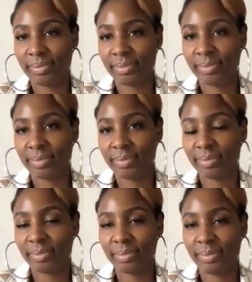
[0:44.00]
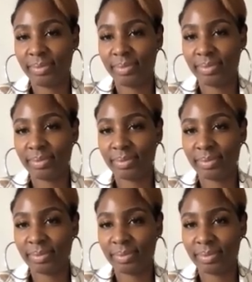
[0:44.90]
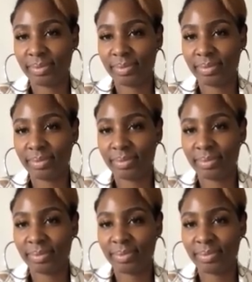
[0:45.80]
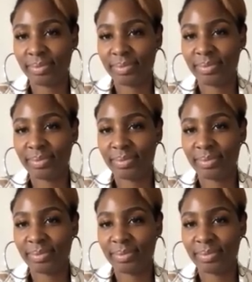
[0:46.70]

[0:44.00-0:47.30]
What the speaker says: (not speaking)